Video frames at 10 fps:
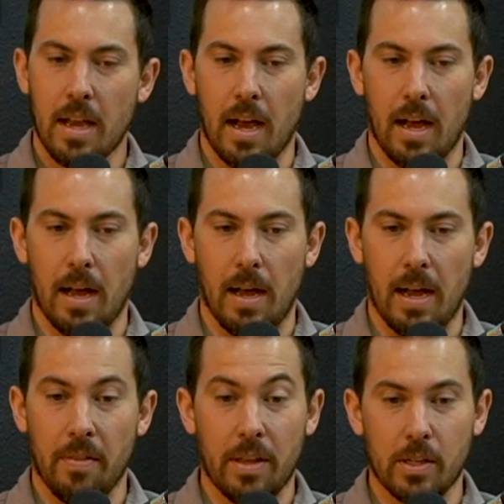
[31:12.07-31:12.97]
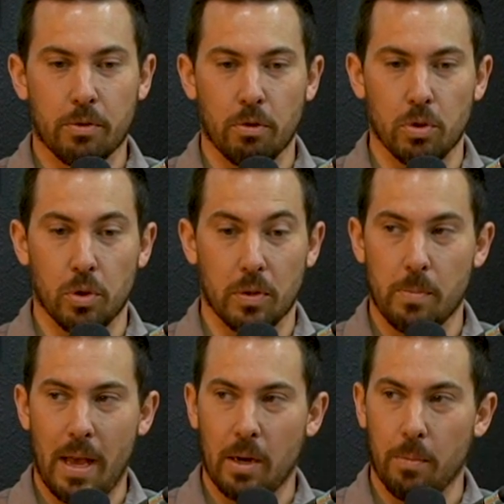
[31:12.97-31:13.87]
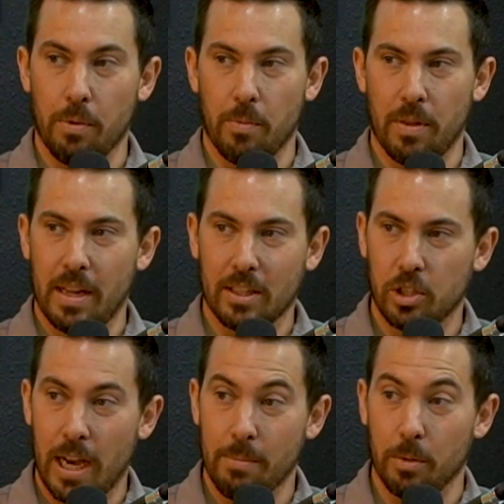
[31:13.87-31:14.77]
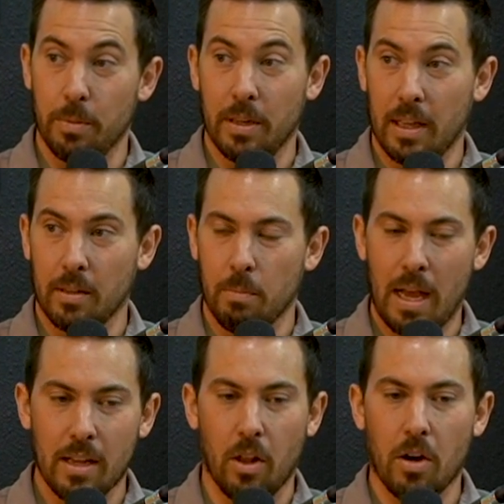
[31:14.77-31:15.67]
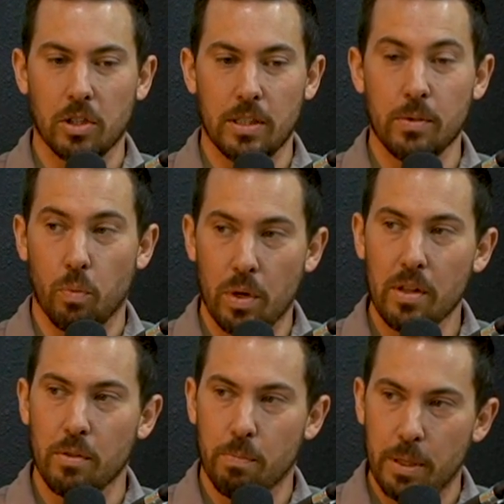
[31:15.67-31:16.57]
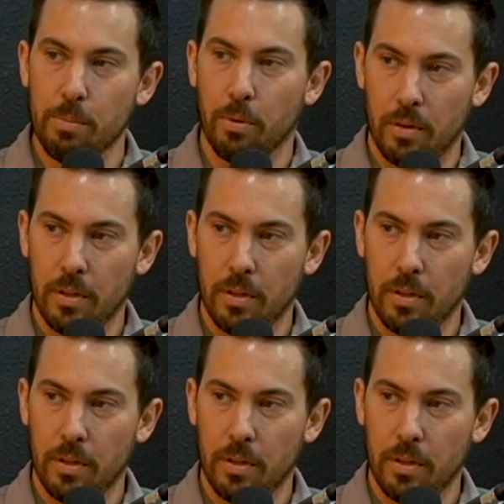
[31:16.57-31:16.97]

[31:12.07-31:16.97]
And then his crew joins back up with him in the next chapter. But like by and large, he's with people.